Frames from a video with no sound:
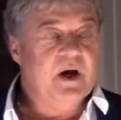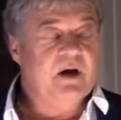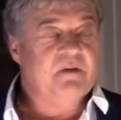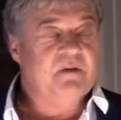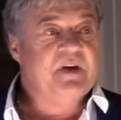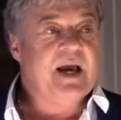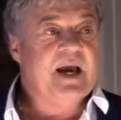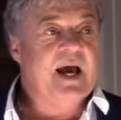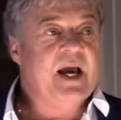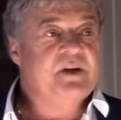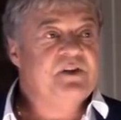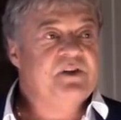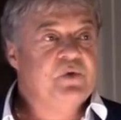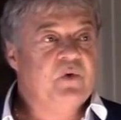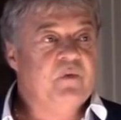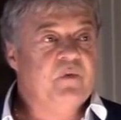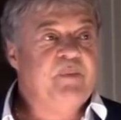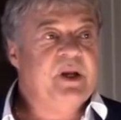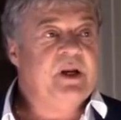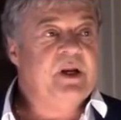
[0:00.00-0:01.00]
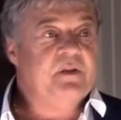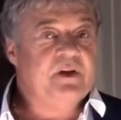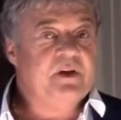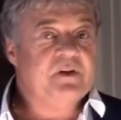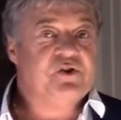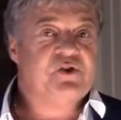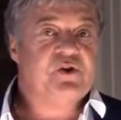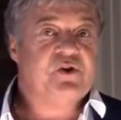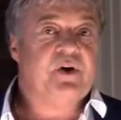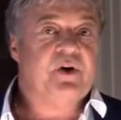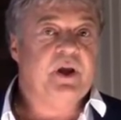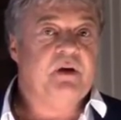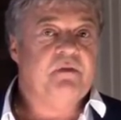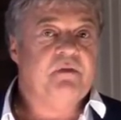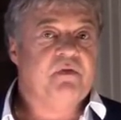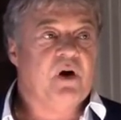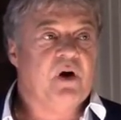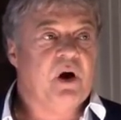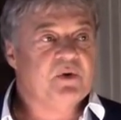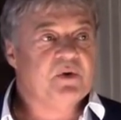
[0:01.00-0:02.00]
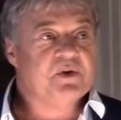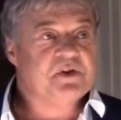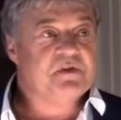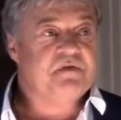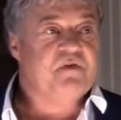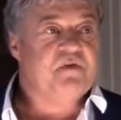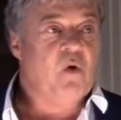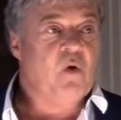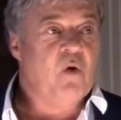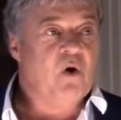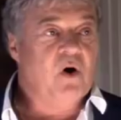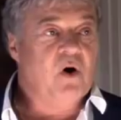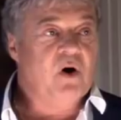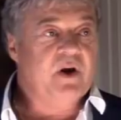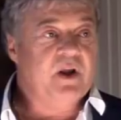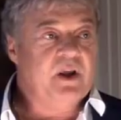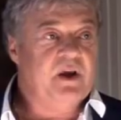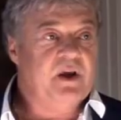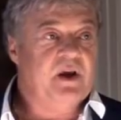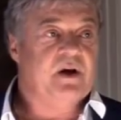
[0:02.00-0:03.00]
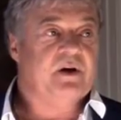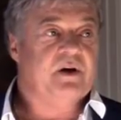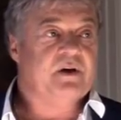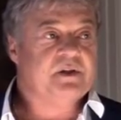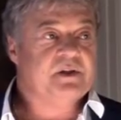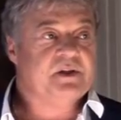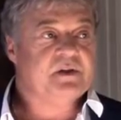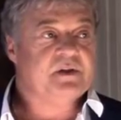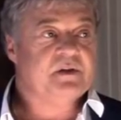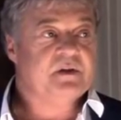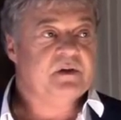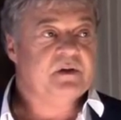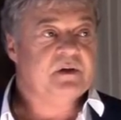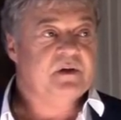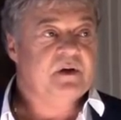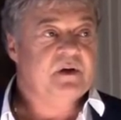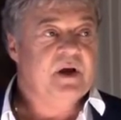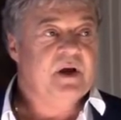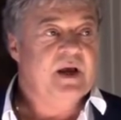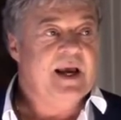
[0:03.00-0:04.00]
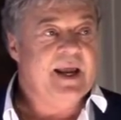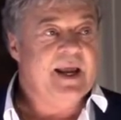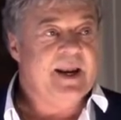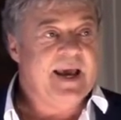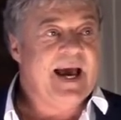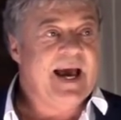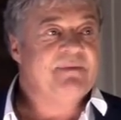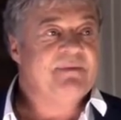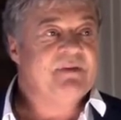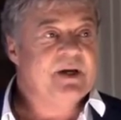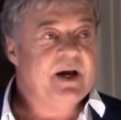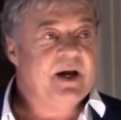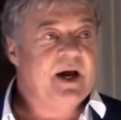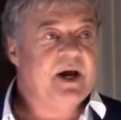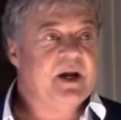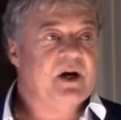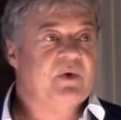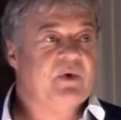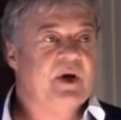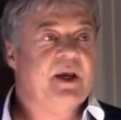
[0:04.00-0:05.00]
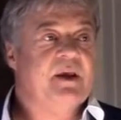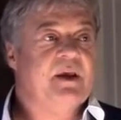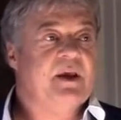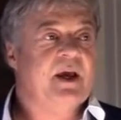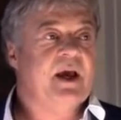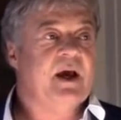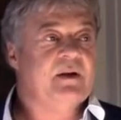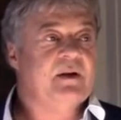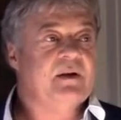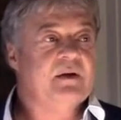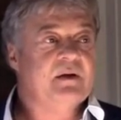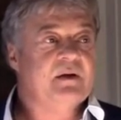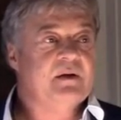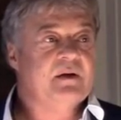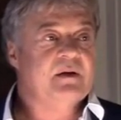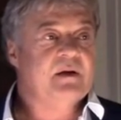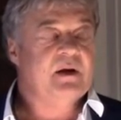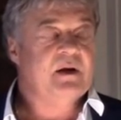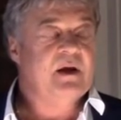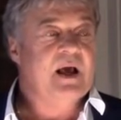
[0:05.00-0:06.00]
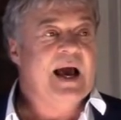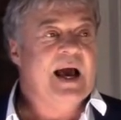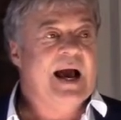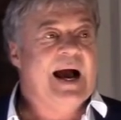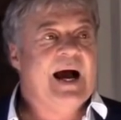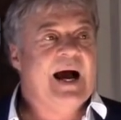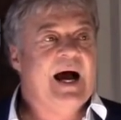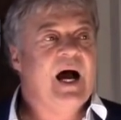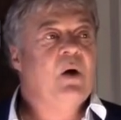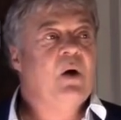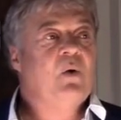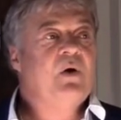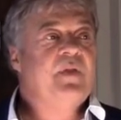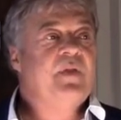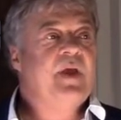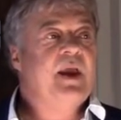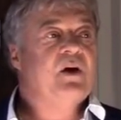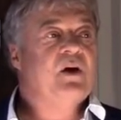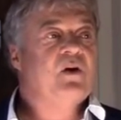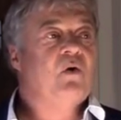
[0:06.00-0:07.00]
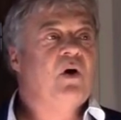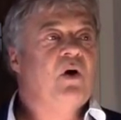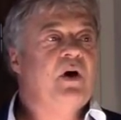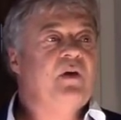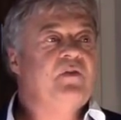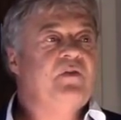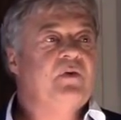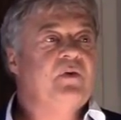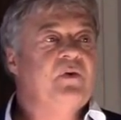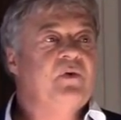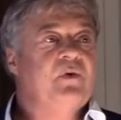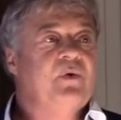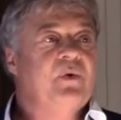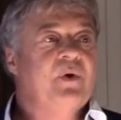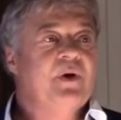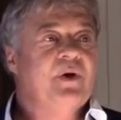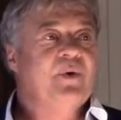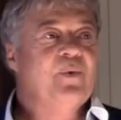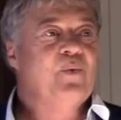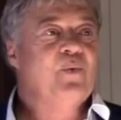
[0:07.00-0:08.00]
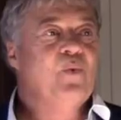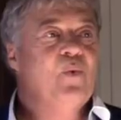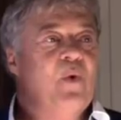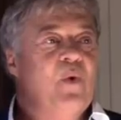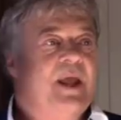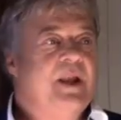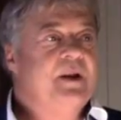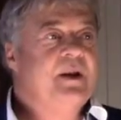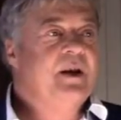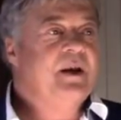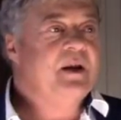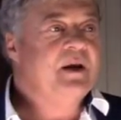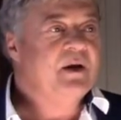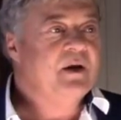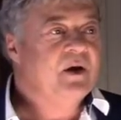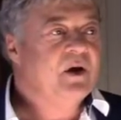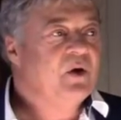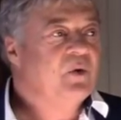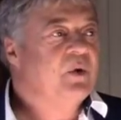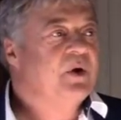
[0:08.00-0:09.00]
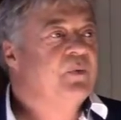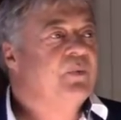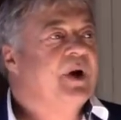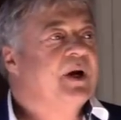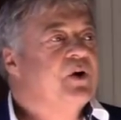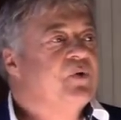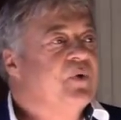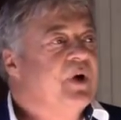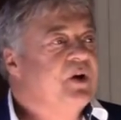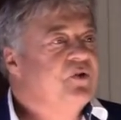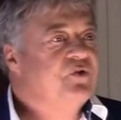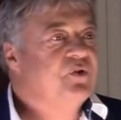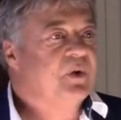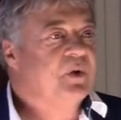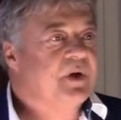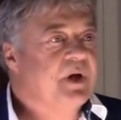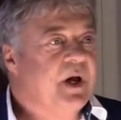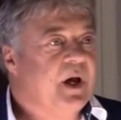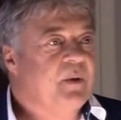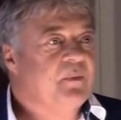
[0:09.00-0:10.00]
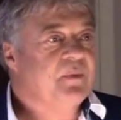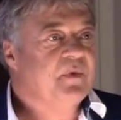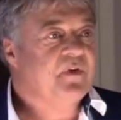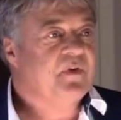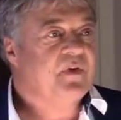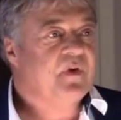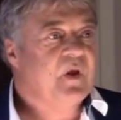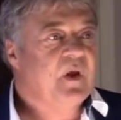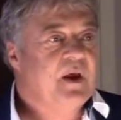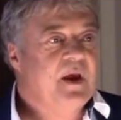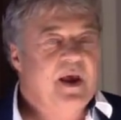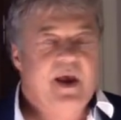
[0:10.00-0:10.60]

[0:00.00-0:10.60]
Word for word: of guys who have been in this journey for almost 4 years and haven't got it right yet. How are they going to win when recreational comes?